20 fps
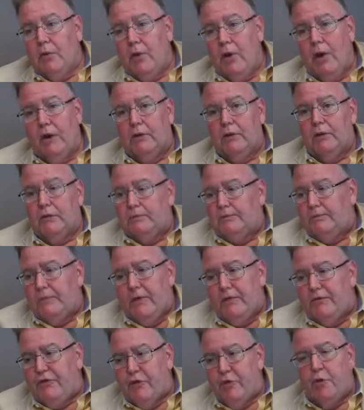Well,
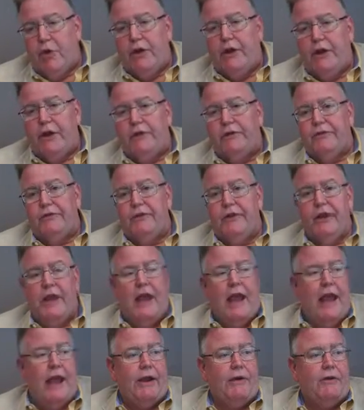if you work in the city
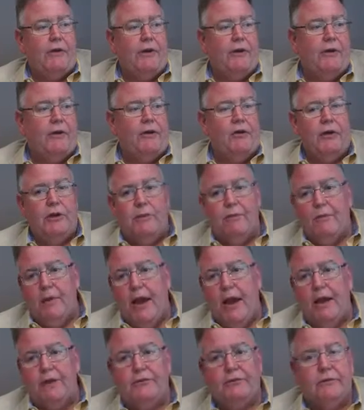of Akron or in
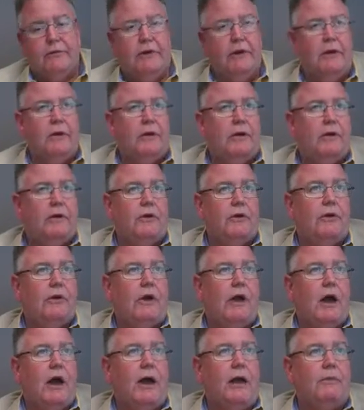Maslin
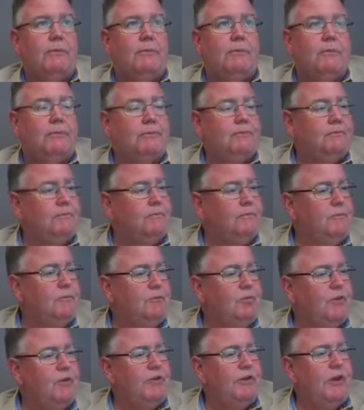or
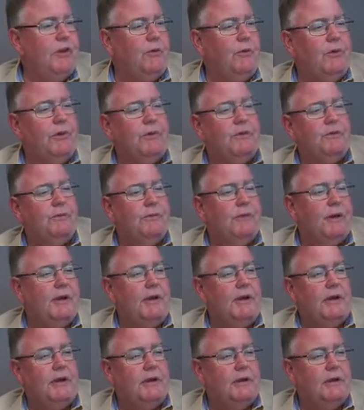which other ones, Mike?